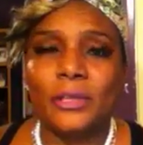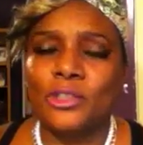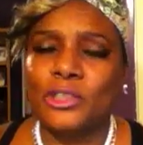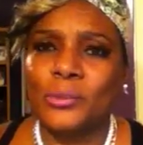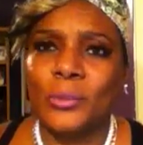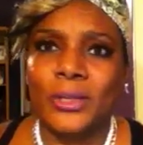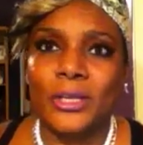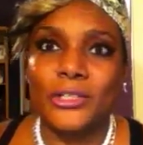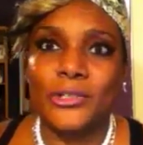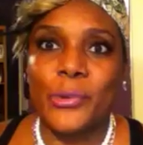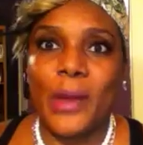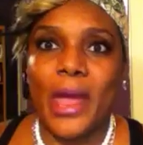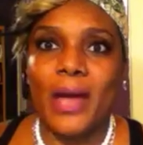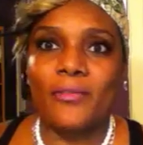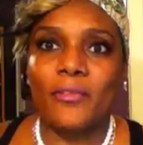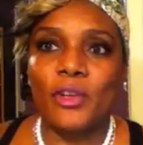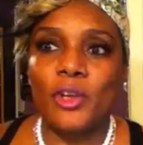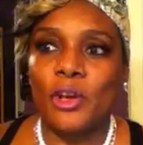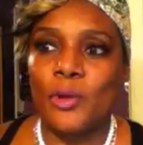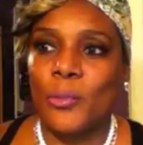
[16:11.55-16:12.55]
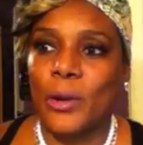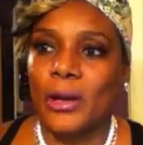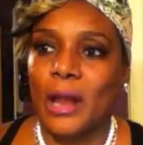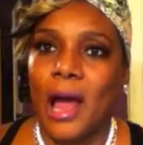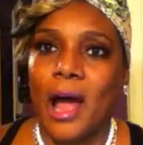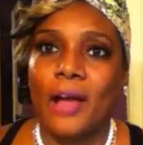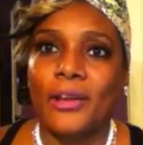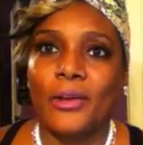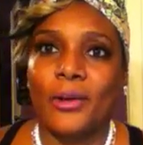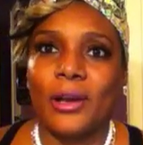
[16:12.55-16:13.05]
Don't you want to travel? You done work
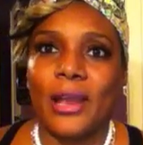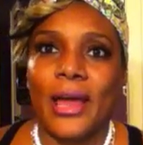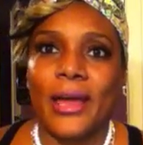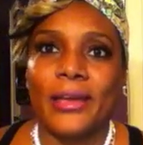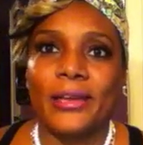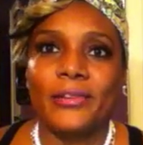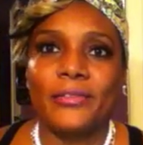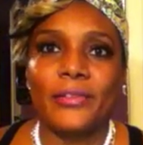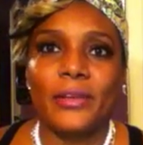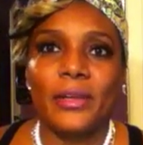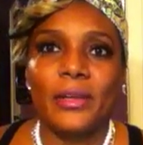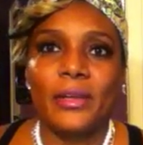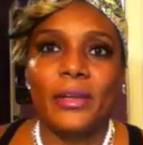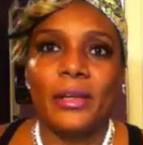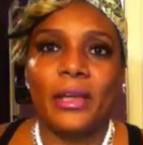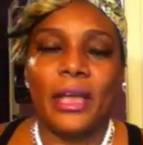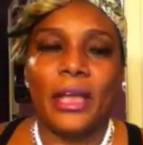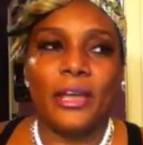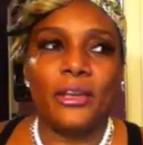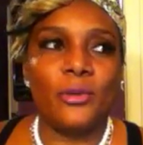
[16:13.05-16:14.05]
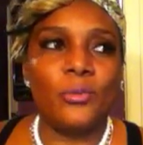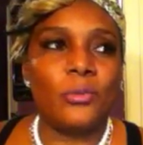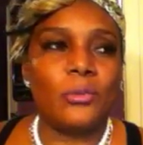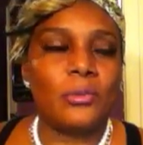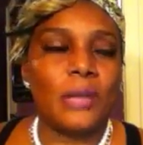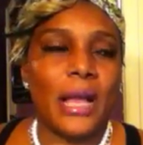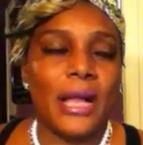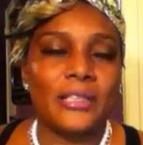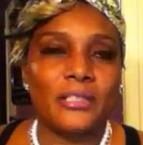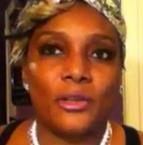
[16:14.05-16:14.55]
all your life, and you,
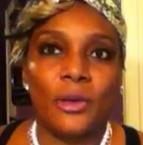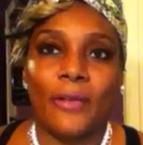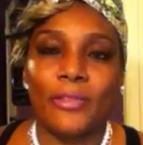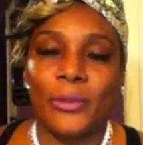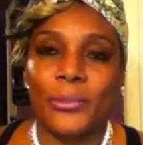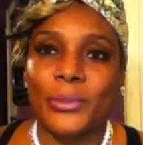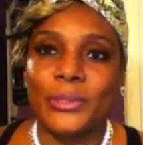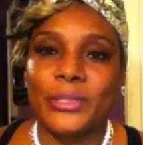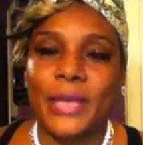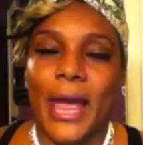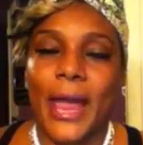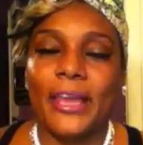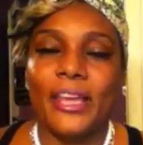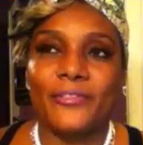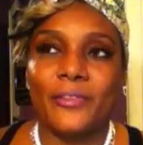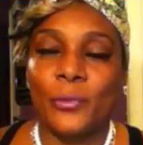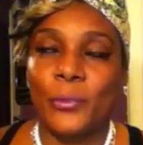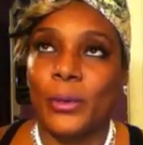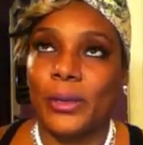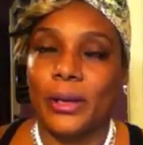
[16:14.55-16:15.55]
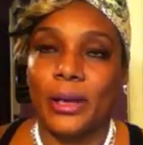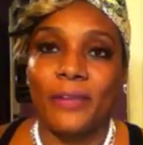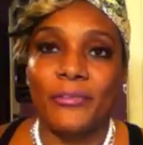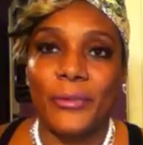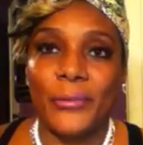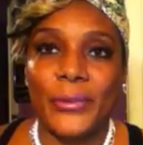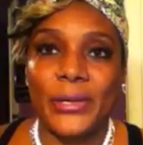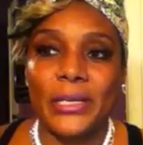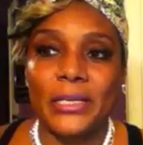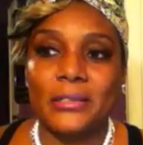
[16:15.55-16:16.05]
like I said, you got to retire for
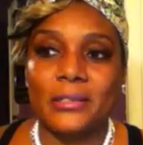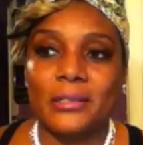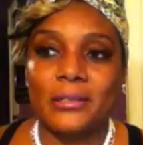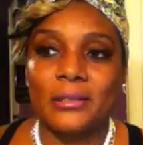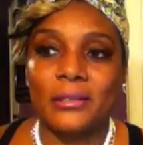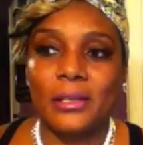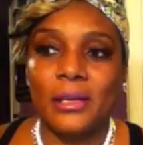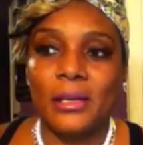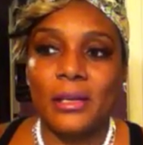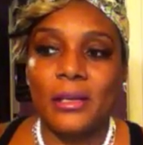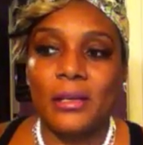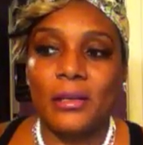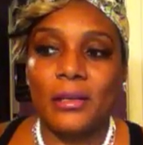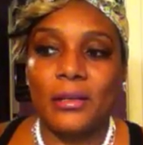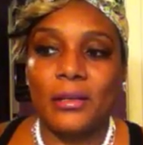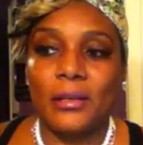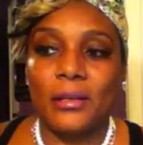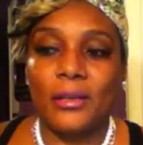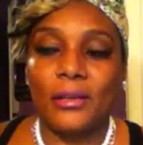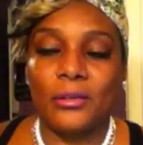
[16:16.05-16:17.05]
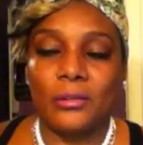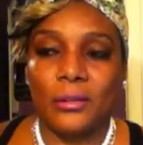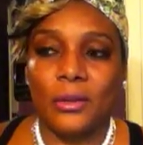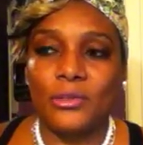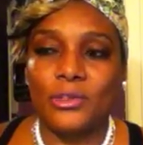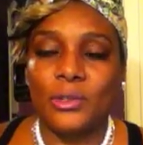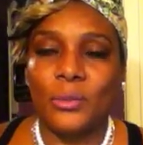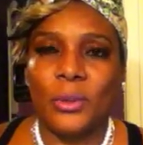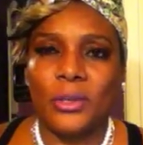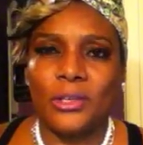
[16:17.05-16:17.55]
whatever reason.
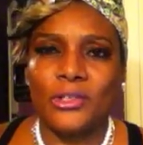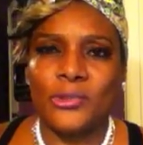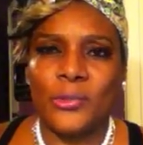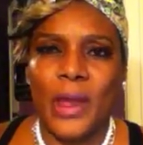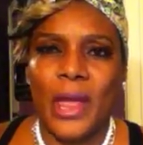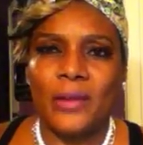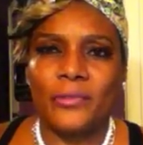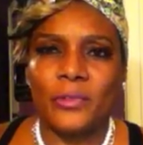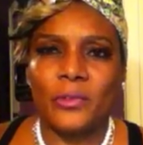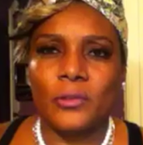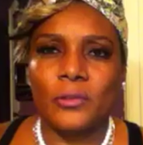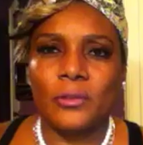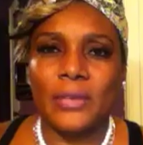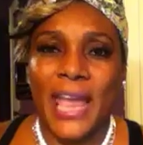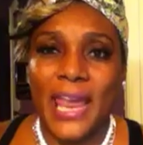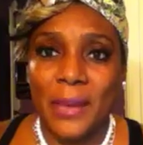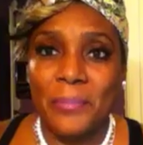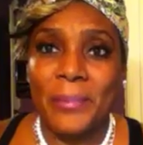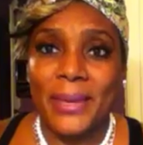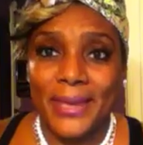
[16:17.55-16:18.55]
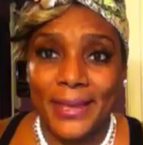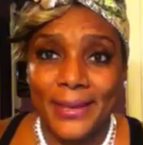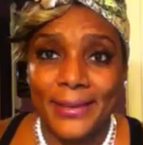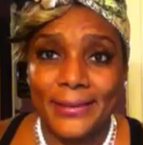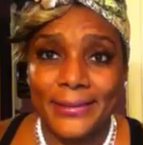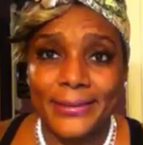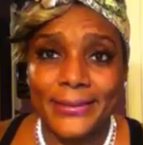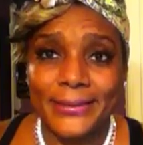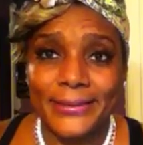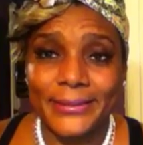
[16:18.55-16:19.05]
Don't you want to travel like me?
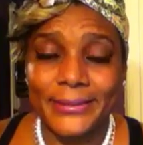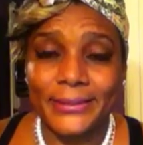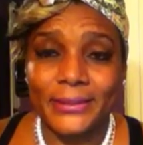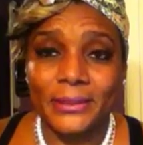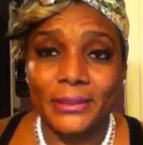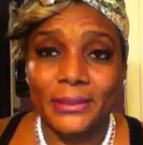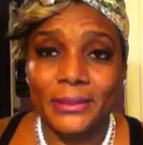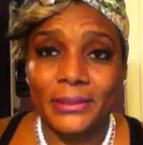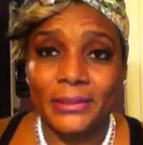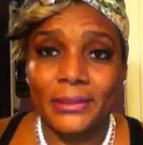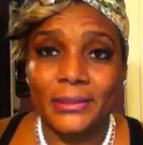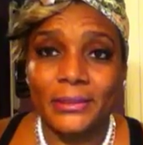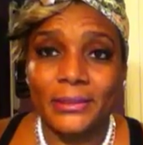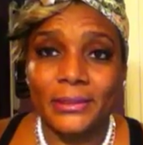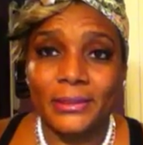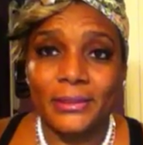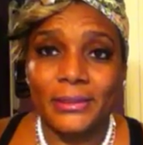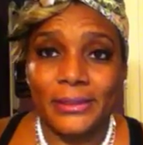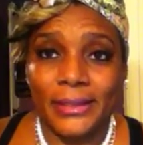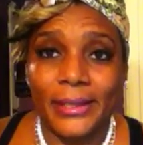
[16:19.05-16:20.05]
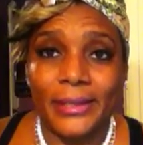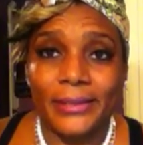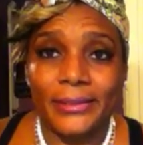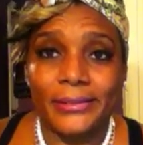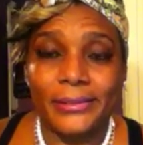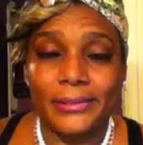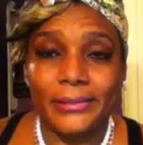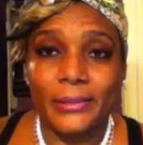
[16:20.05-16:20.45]
Yeah.